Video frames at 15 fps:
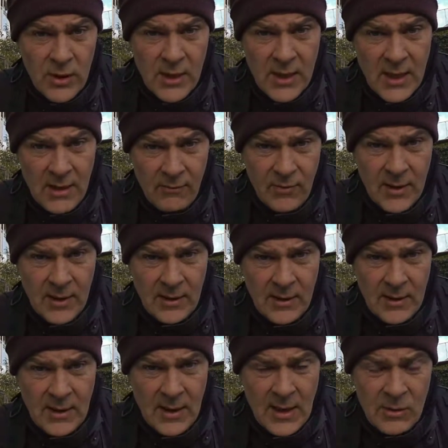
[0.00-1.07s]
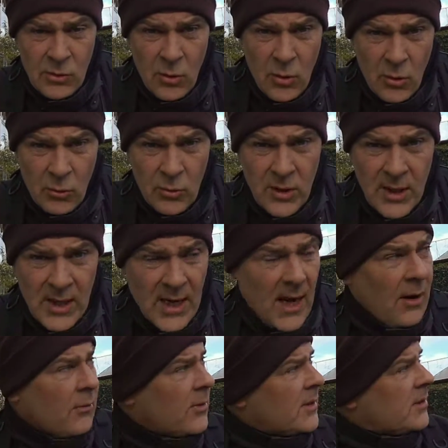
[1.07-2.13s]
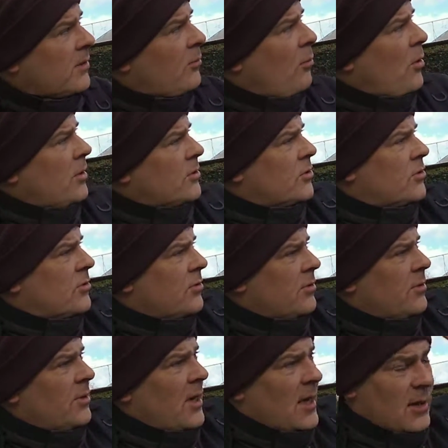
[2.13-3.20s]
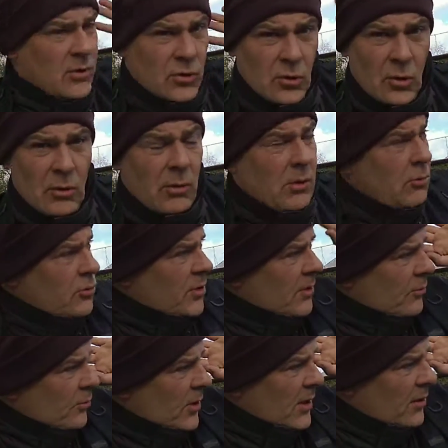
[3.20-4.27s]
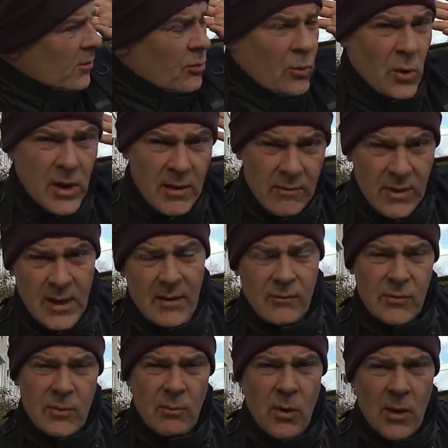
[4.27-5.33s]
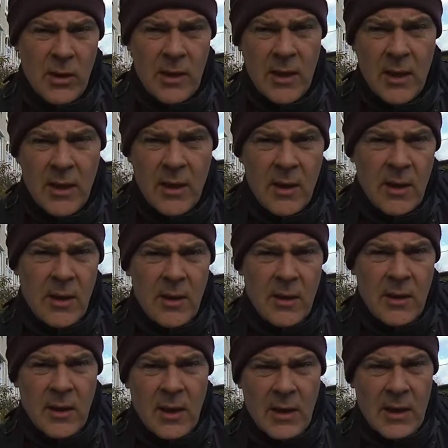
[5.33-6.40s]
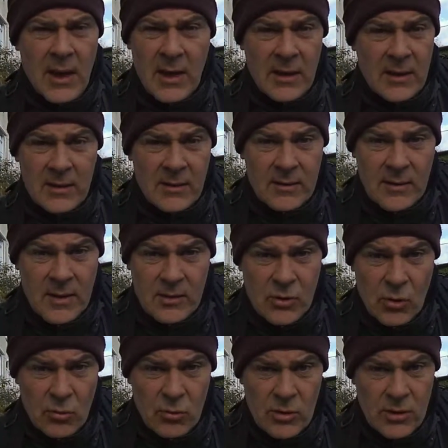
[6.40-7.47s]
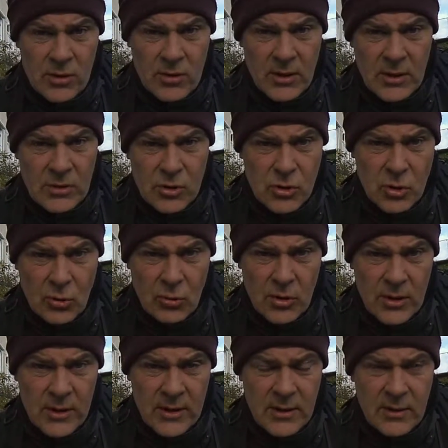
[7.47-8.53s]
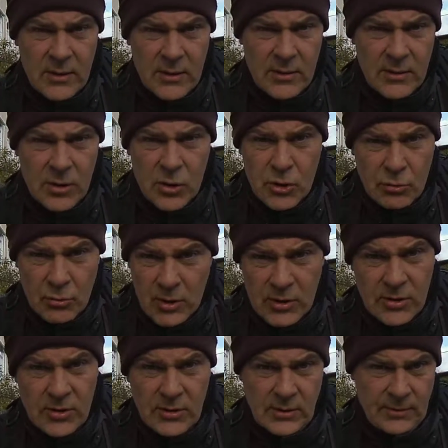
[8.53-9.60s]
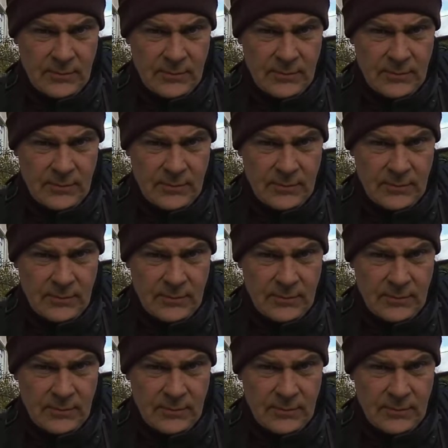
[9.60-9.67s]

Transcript: giving, and you're only allowing the ones like Soros and whoever have the money, and it's totally destruction.